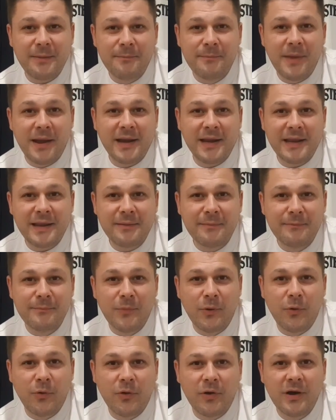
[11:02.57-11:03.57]
many
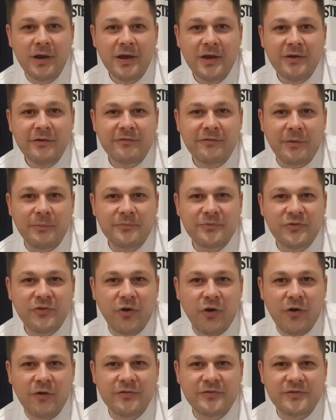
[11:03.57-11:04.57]
more from
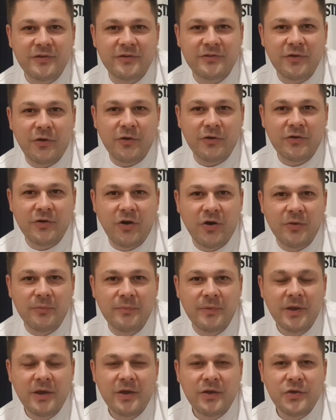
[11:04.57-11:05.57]

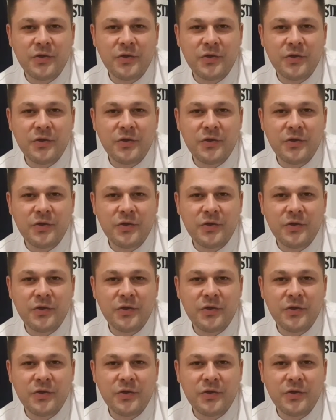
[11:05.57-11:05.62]
toffs.com.